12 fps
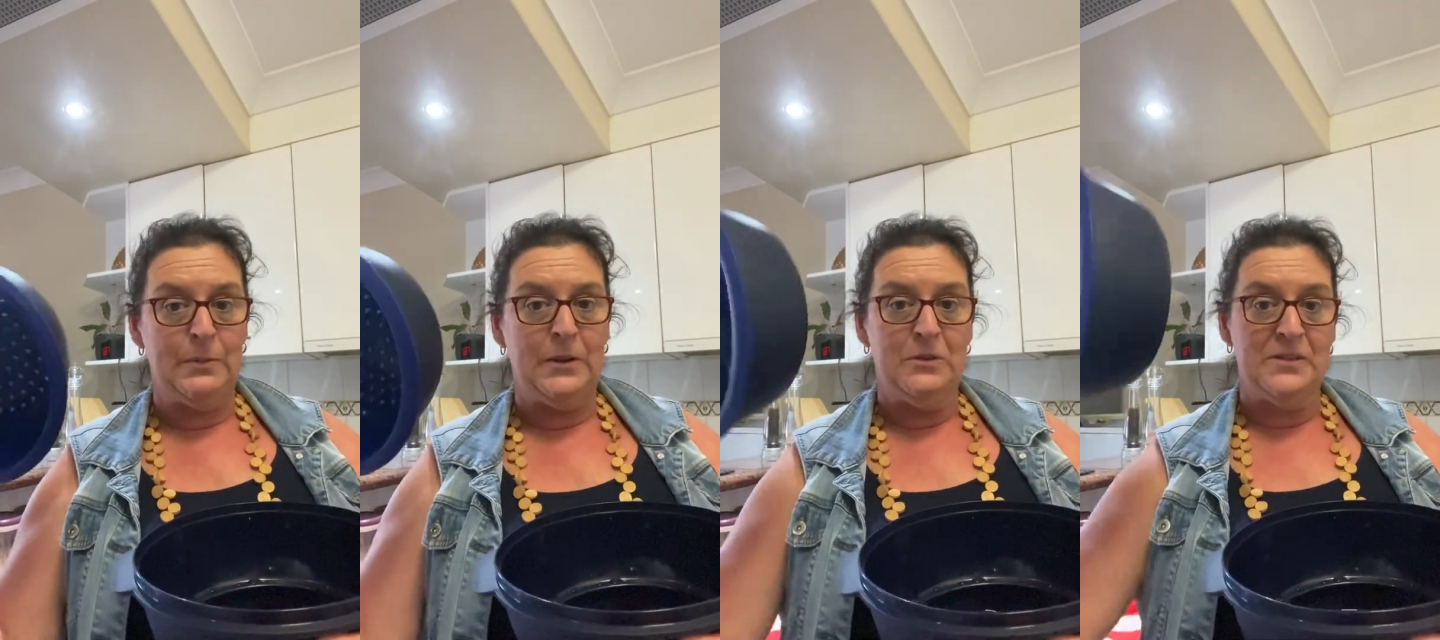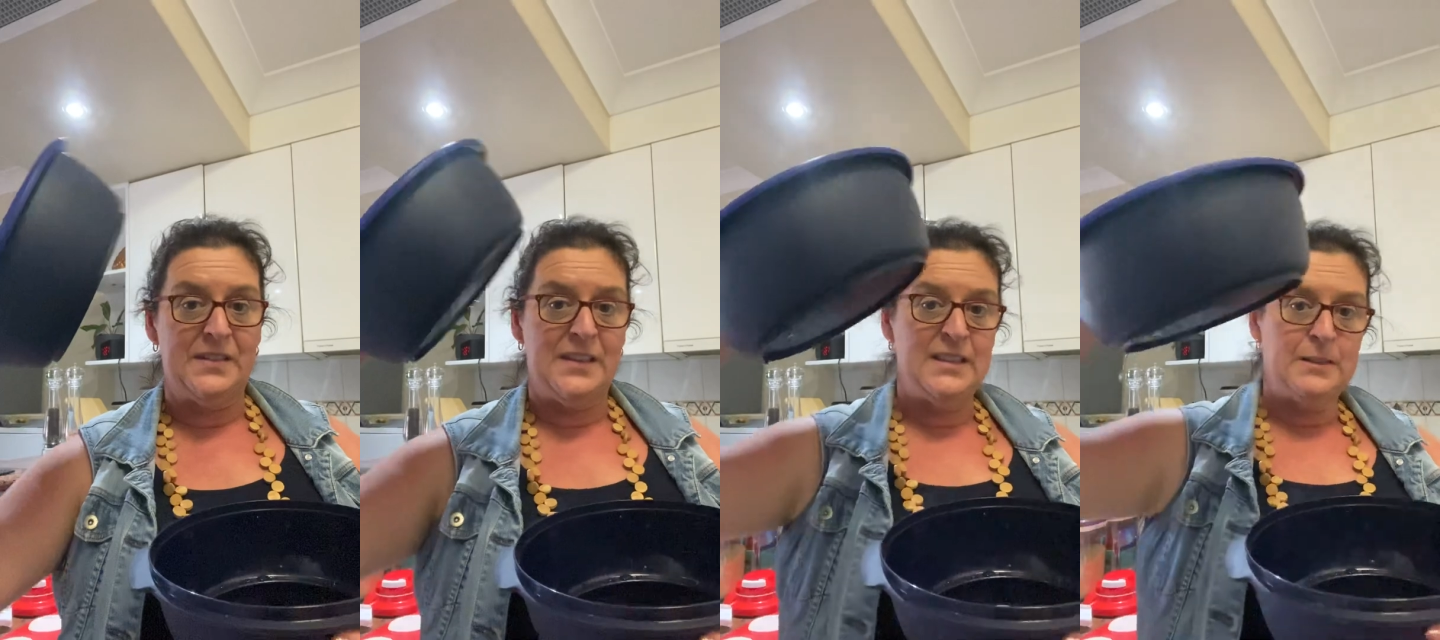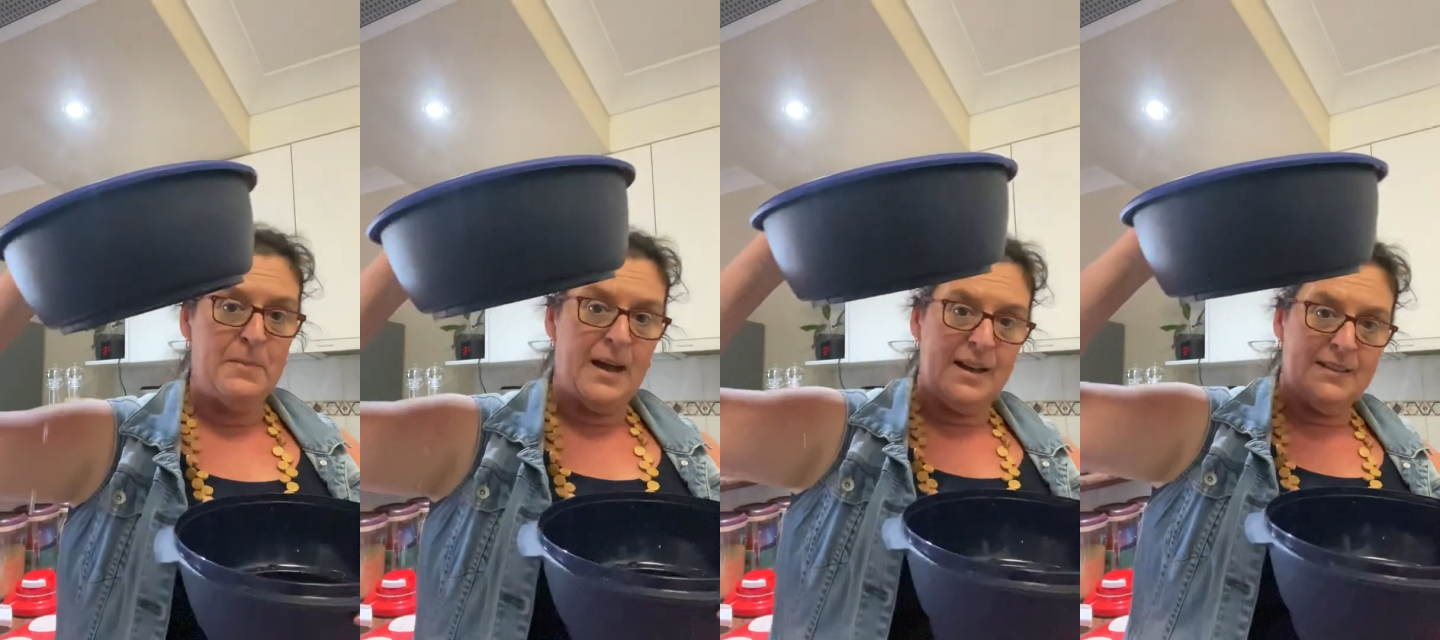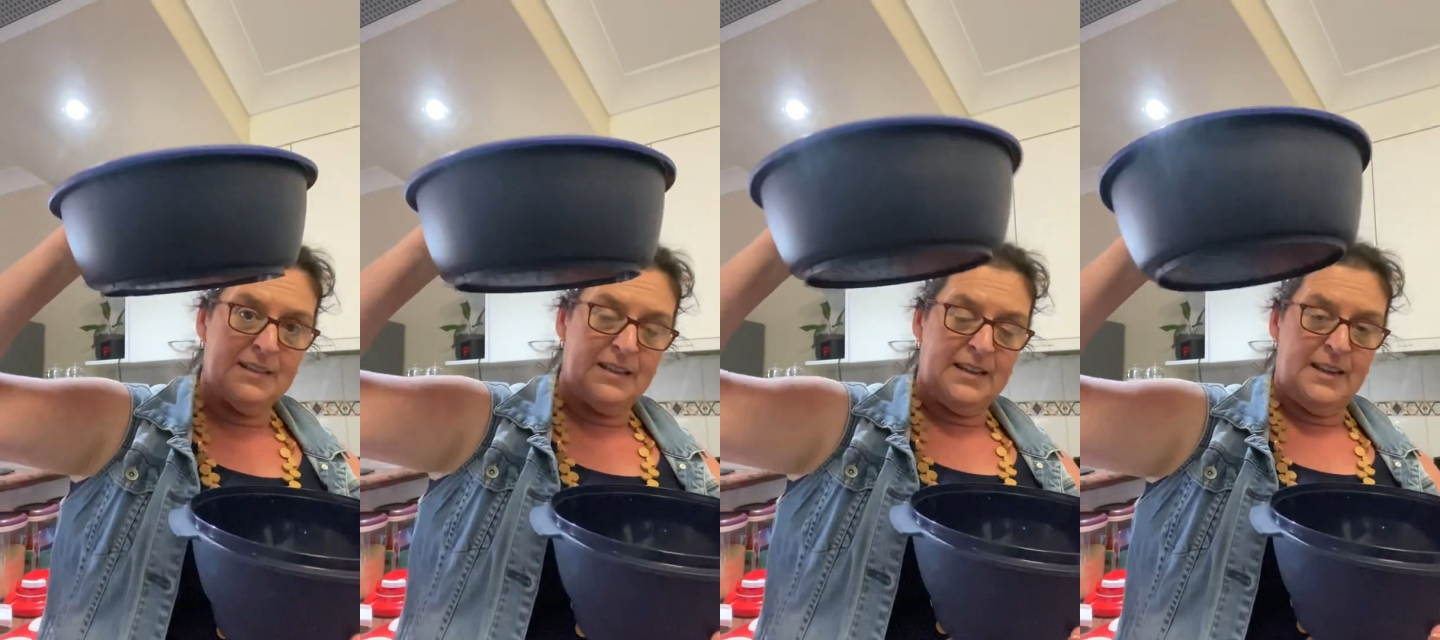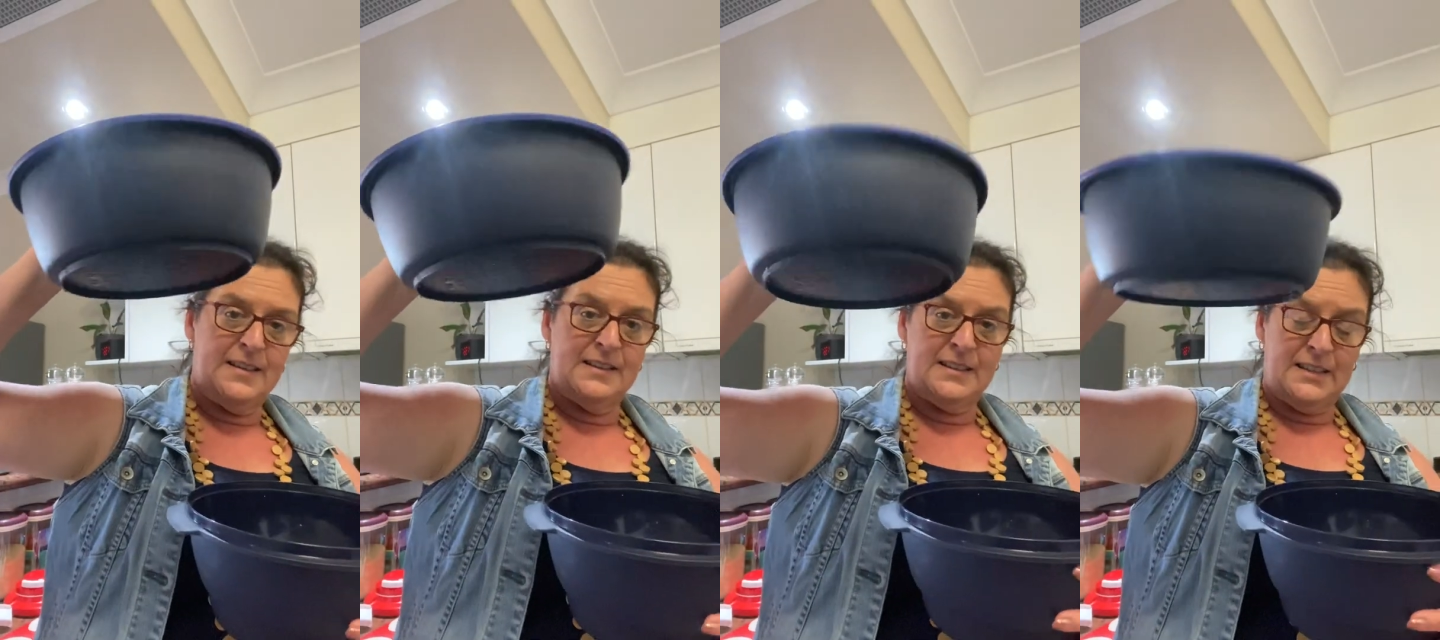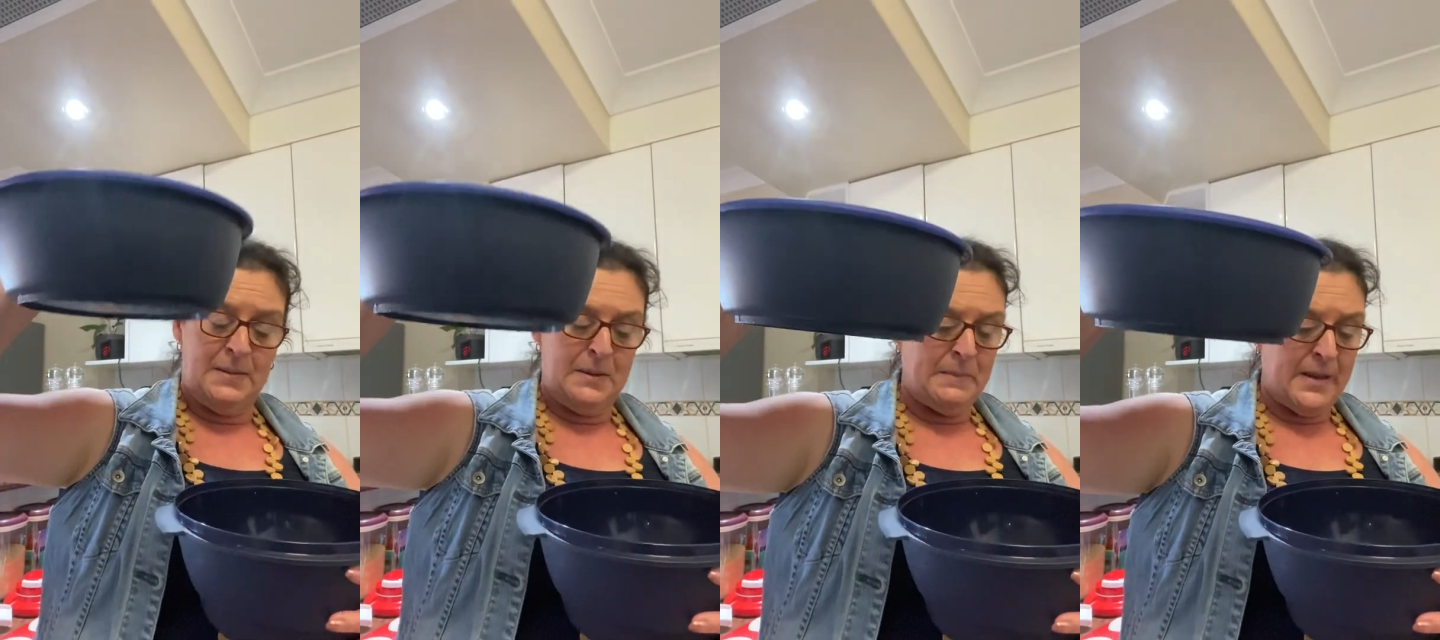because this basket here, this steaming